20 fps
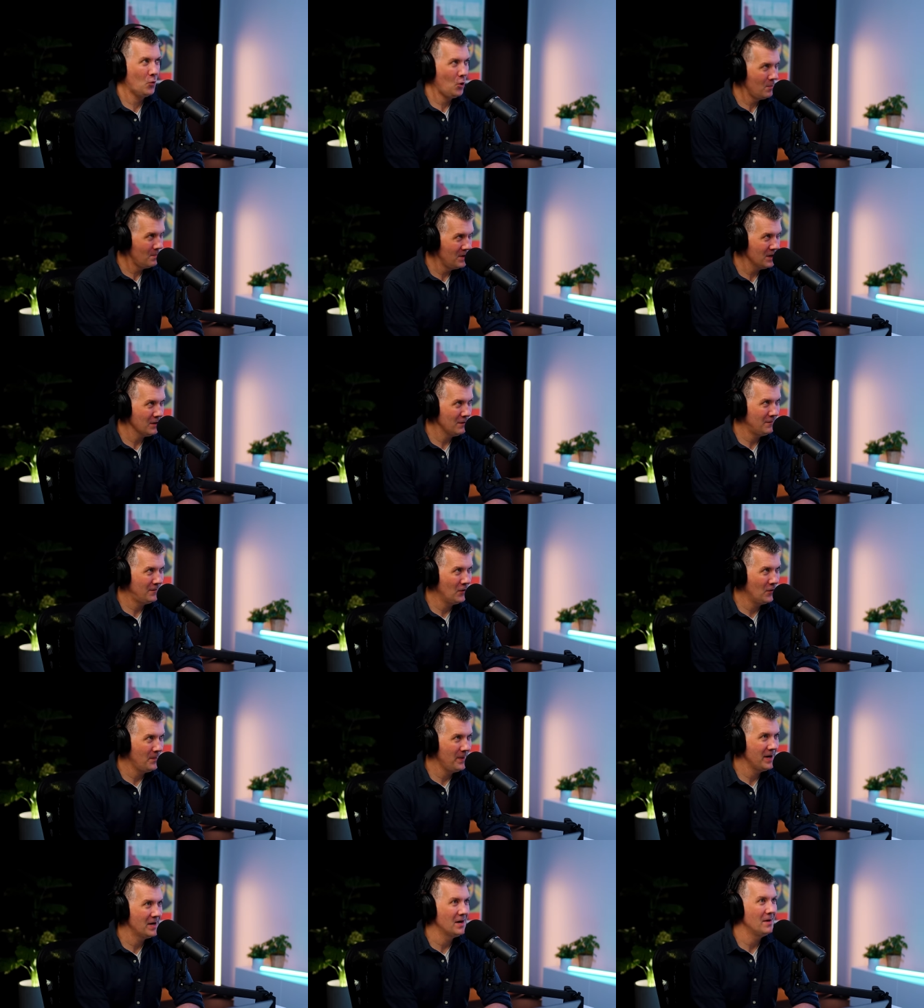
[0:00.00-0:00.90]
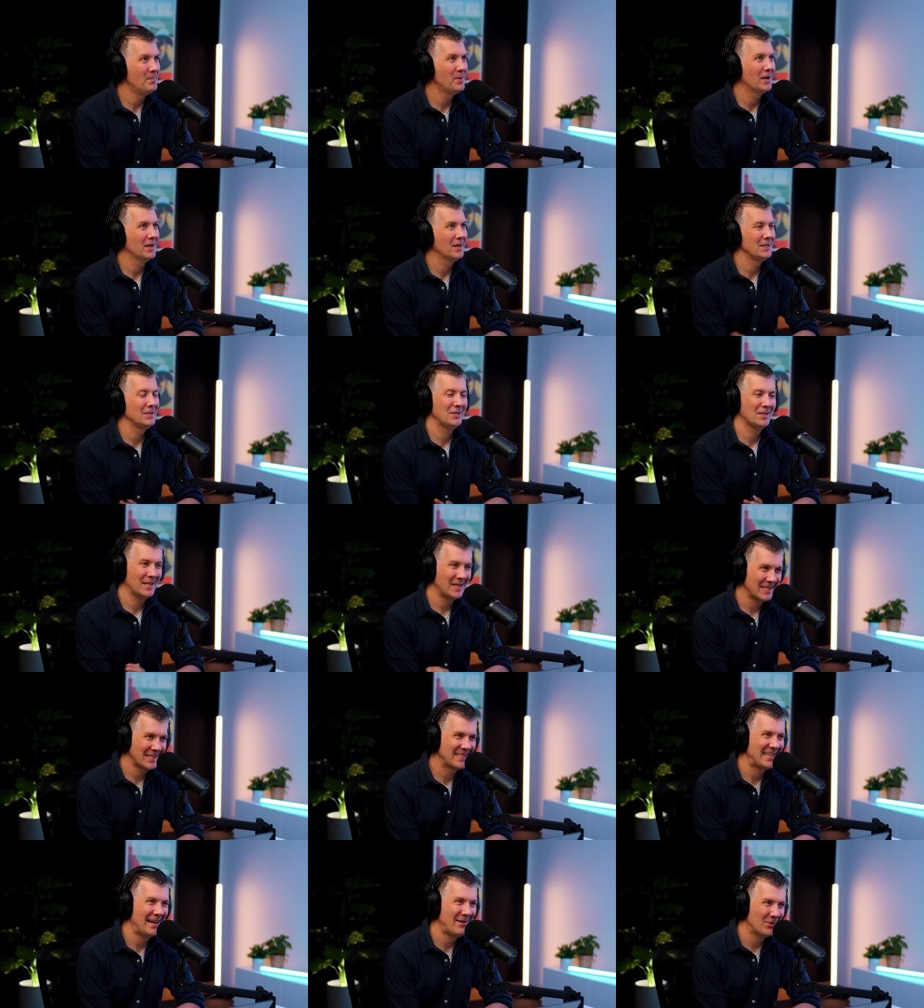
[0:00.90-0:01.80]
won't make you feel better, but at least you'll
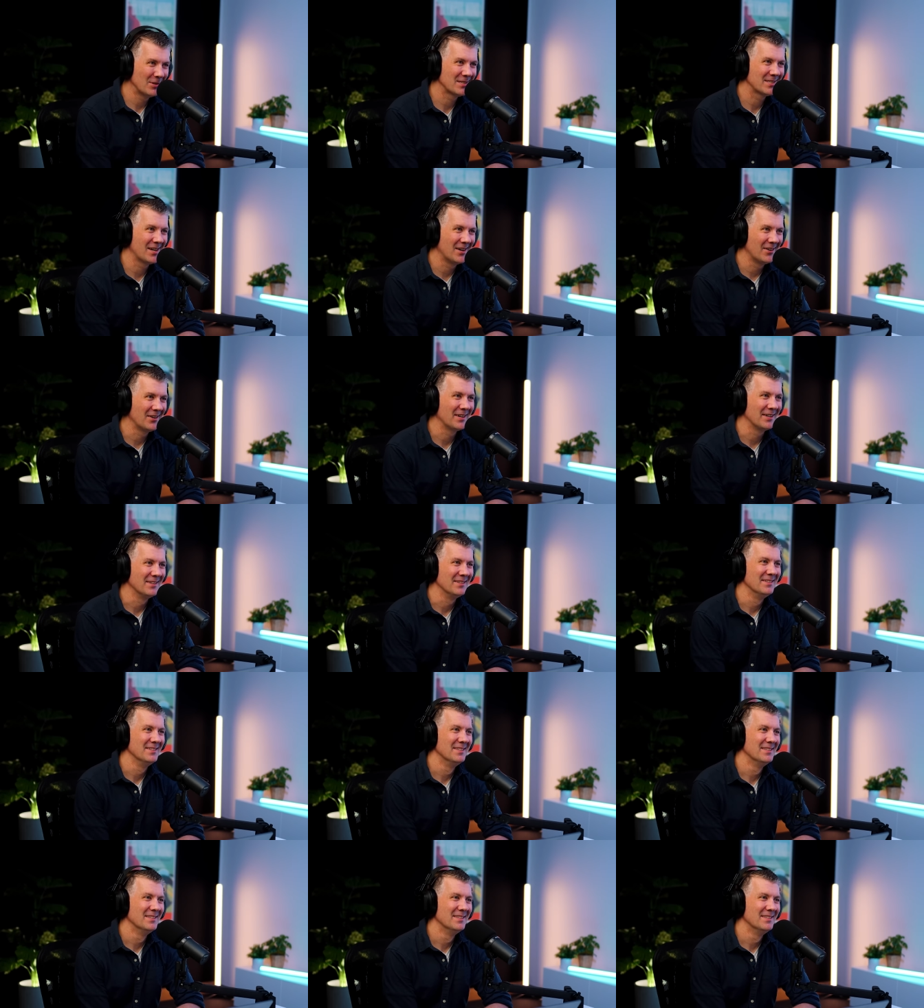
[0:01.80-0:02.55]
understand what's going on.